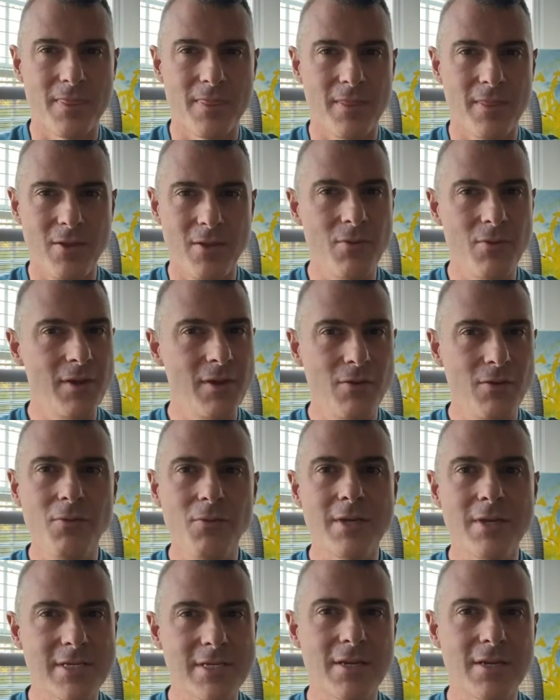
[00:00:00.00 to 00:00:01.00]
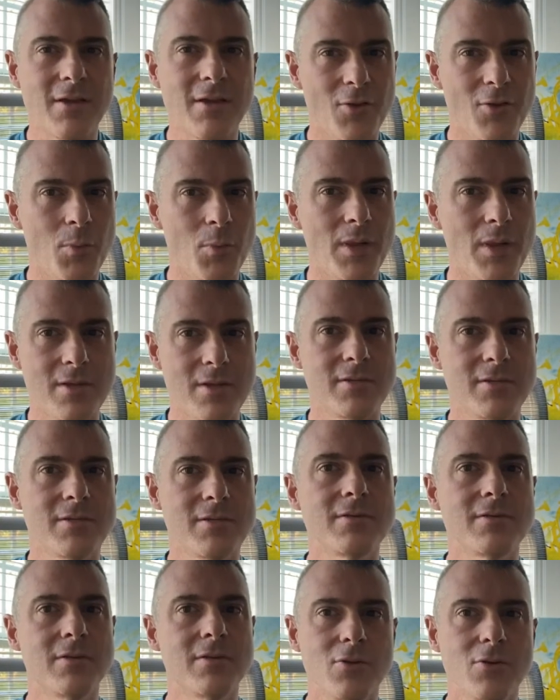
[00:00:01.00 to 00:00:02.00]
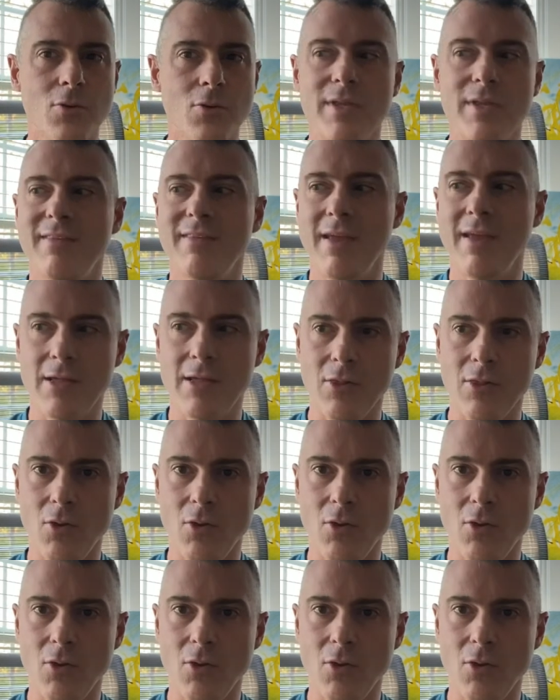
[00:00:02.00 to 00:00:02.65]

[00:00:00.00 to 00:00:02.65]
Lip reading: you can do this in other places too and take